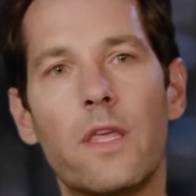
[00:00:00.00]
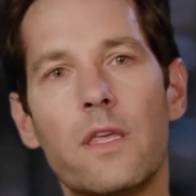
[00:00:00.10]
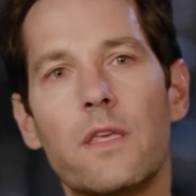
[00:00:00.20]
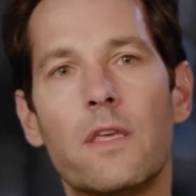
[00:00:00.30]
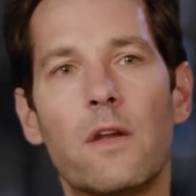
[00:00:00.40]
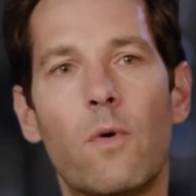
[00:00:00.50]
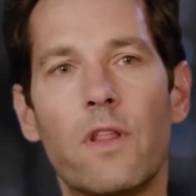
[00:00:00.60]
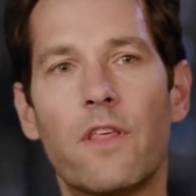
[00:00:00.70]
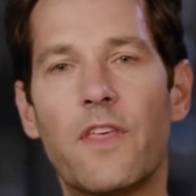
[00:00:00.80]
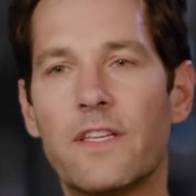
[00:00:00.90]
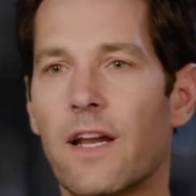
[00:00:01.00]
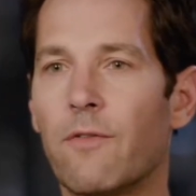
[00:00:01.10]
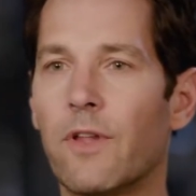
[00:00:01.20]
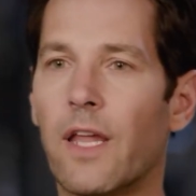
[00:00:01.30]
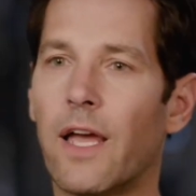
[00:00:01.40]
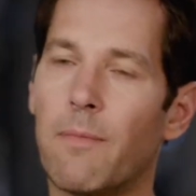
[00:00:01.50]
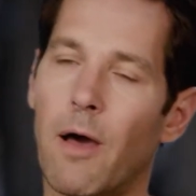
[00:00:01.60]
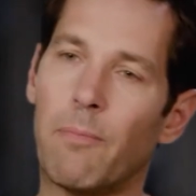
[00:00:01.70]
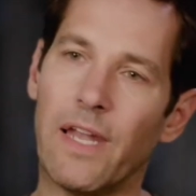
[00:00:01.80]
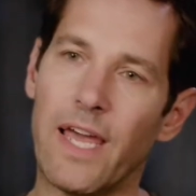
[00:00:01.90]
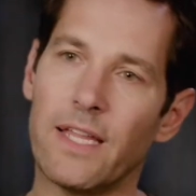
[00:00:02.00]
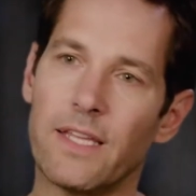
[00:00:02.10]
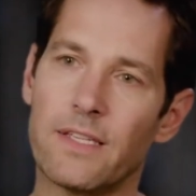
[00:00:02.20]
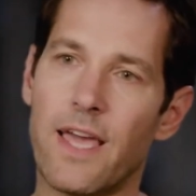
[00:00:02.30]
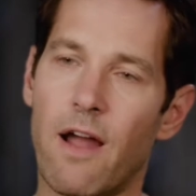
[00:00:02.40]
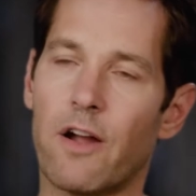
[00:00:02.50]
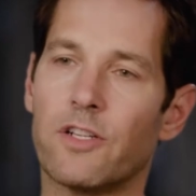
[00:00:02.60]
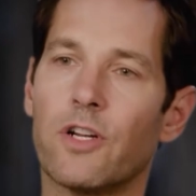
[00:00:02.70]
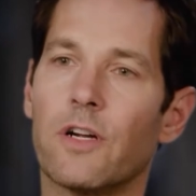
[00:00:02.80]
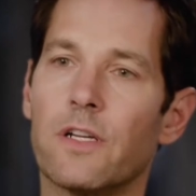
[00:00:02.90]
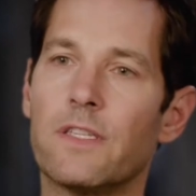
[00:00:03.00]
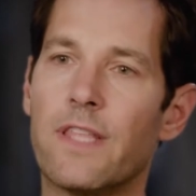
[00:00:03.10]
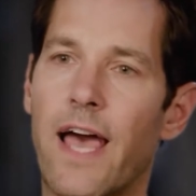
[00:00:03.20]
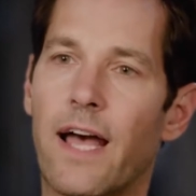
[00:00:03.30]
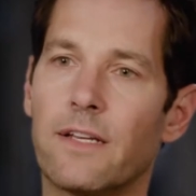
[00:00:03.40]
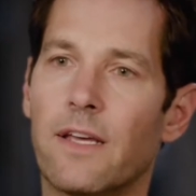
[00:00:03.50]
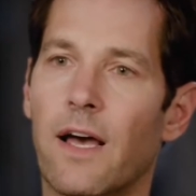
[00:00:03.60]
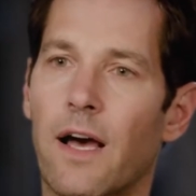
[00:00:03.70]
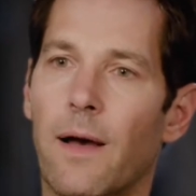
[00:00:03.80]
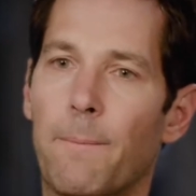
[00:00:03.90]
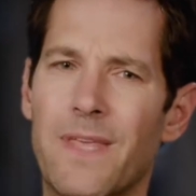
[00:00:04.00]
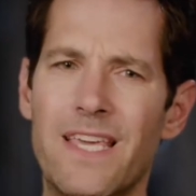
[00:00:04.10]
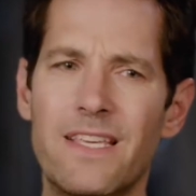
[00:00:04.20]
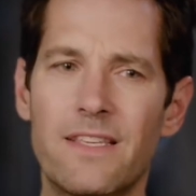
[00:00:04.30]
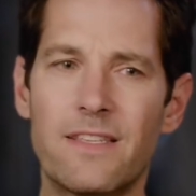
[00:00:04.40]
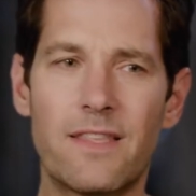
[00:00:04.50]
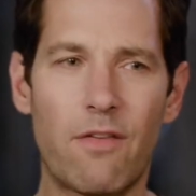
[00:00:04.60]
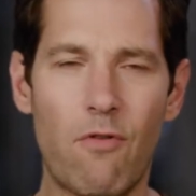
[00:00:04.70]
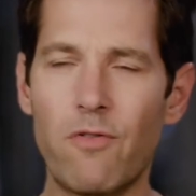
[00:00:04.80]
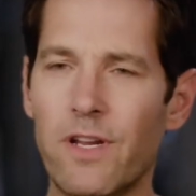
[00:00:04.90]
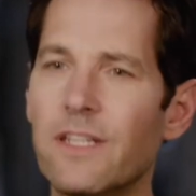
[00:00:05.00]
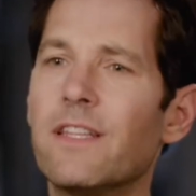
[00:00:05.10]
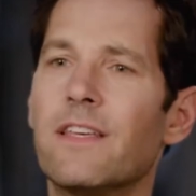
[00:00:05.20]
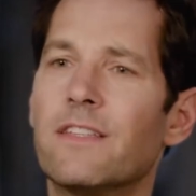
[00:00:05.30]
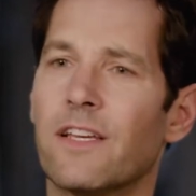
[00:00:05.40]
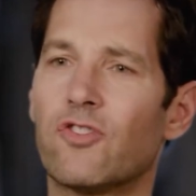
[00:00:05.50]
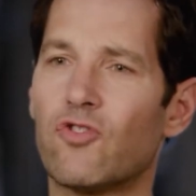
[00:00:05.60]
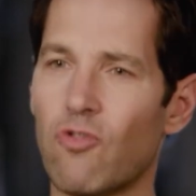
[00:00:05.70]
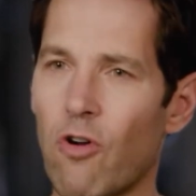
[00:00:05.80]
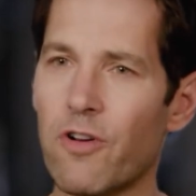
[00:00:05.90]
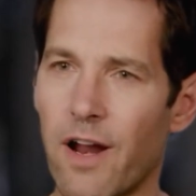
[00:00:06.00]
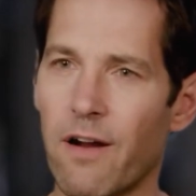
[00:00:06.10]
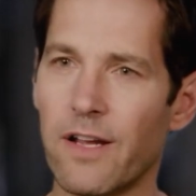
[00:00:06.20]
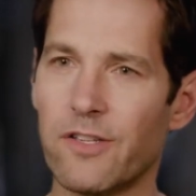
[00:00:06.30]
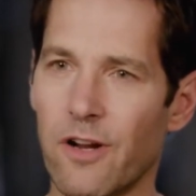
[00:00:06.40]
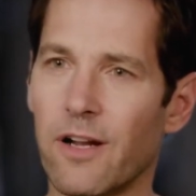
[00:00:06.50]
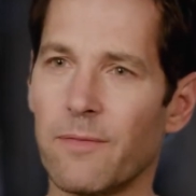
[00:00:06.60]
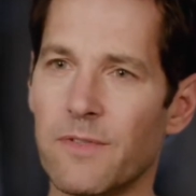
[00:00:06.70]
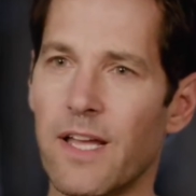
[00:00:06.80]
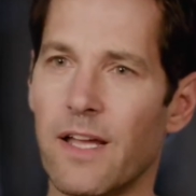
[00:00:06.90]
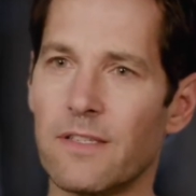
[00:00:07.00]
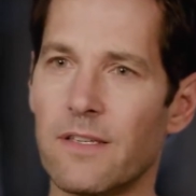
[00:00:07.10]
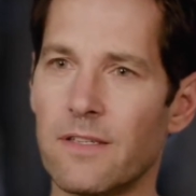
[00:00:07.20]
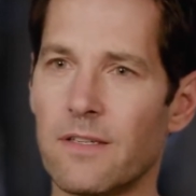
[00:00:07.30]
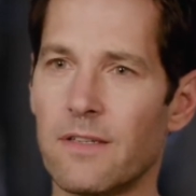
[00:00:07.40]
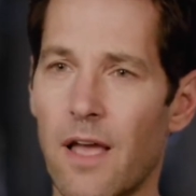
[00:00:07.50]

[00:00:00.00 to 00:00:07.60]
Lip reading: You know, one of the things that I really like about playing this character is that he is thrown into these extraordinary circumstances.